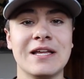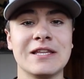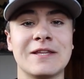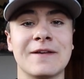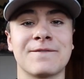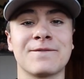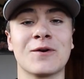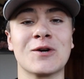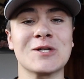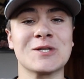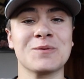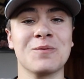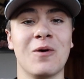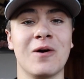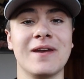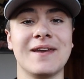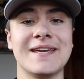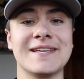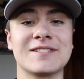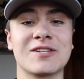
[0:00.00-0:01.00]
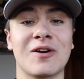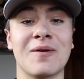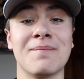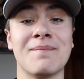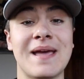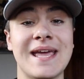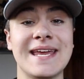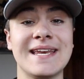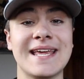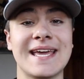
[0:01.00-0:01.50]
The first one is our
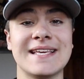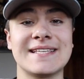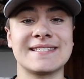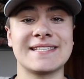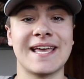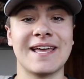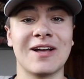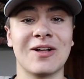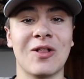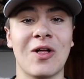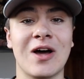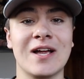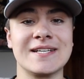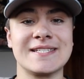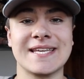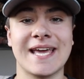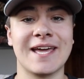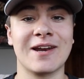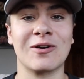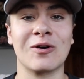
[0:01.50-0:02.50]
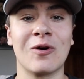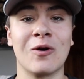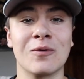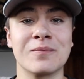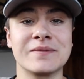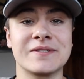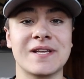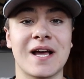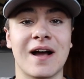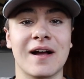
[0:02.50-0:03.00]
May Day sale on
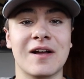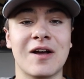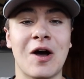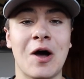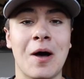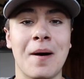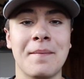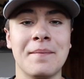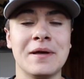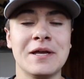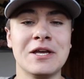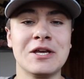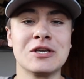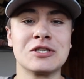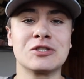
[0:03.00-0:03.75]
tannerholmes.com.